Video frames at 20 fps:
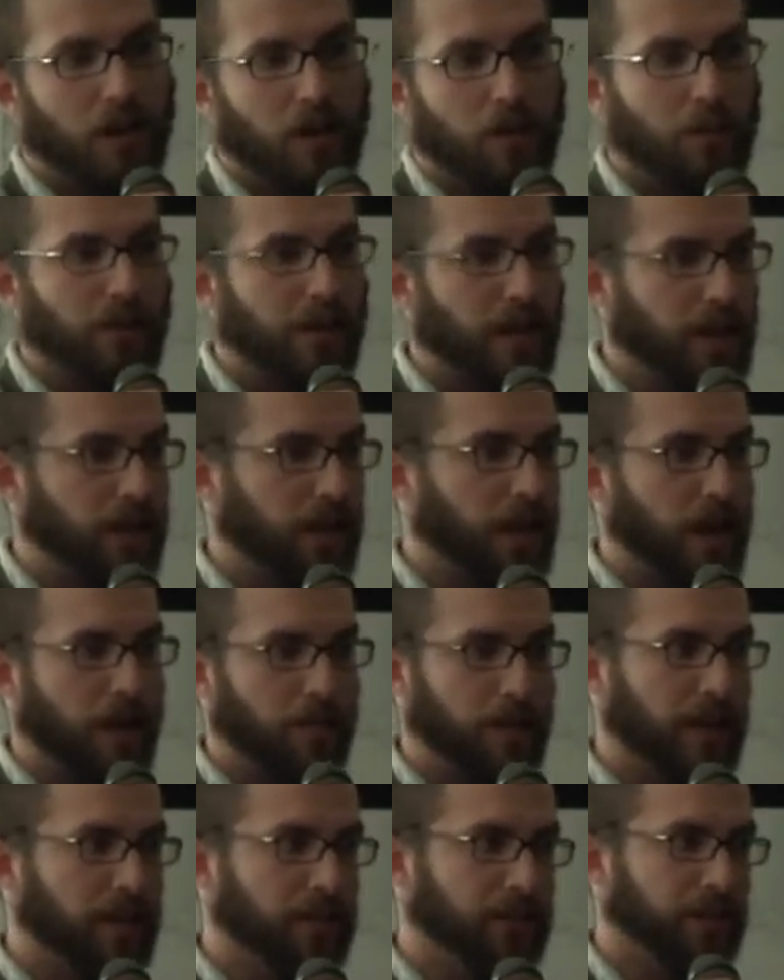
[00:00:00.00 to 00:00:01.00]
with any
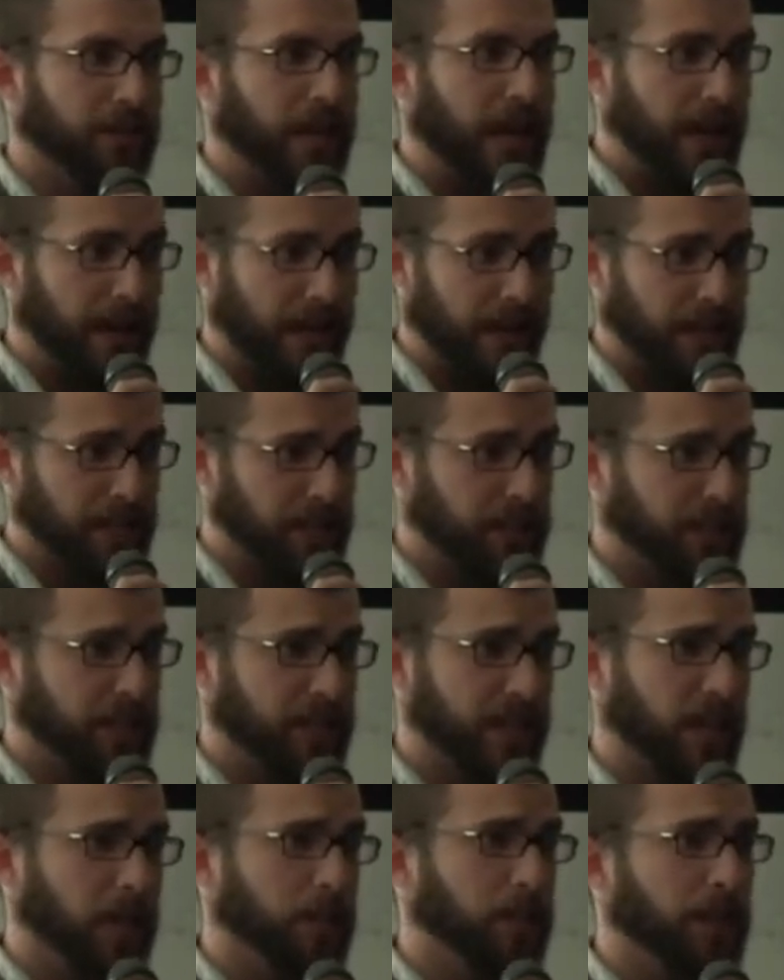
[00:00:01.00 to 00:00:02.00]
compounds in the NIST
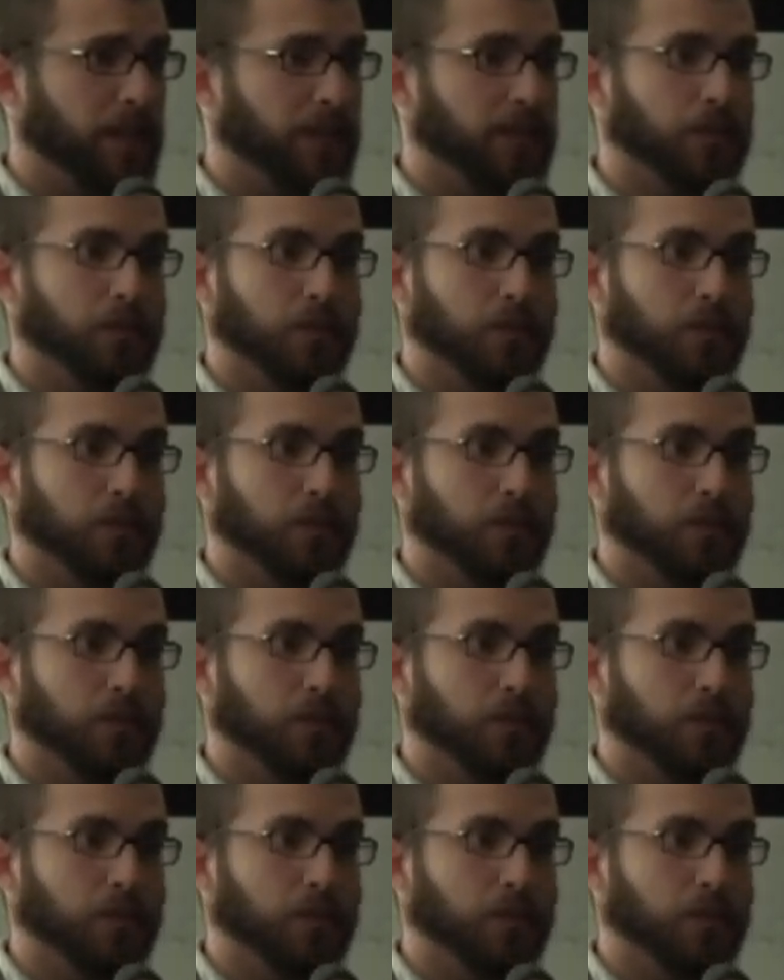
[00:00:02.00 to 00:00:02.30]
database,